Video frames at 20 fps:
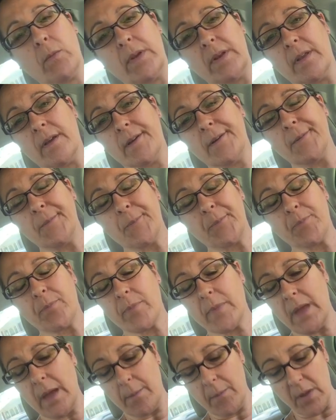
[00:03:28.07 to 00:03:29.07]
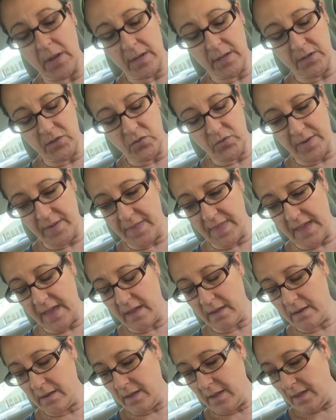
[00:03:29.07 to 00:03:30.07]
window. I'm not going to drink
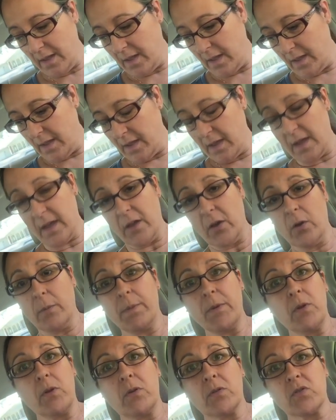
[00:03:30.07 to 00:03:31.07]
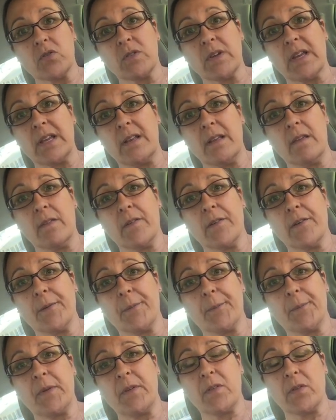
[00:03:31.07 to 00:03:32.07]
that. I hope you don't drink it
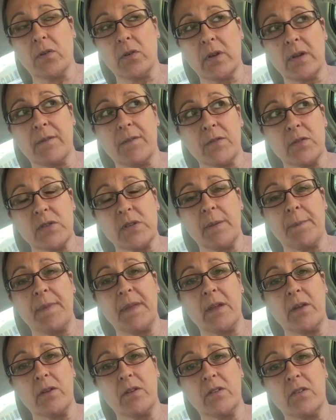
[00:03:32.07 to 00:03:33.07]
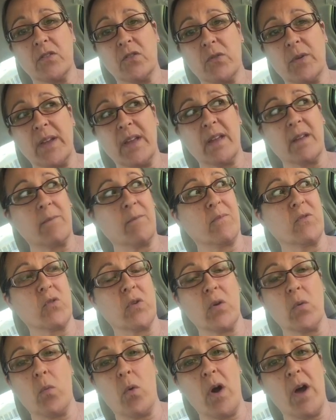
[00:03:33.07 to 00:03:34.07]
either. If you're looking for something good to drink,
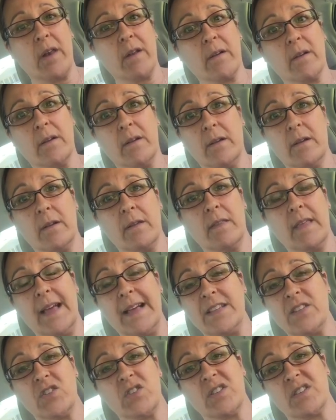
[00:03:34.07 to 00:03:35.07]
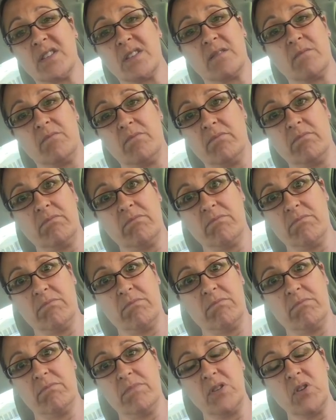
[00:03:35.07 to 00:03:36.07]
drink water. That just,
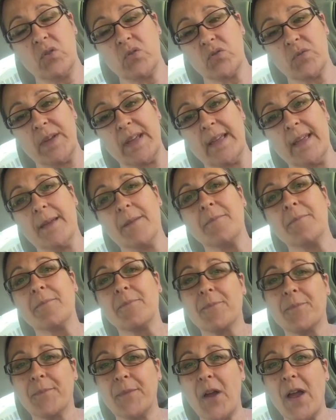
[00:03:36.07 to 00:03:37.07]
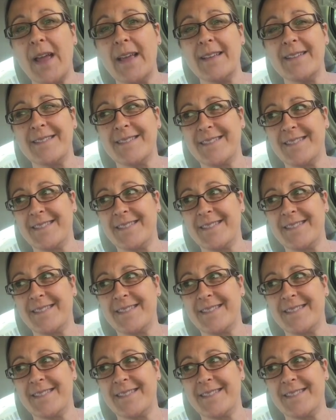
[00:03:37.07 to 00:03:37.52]
don't drink it. All right.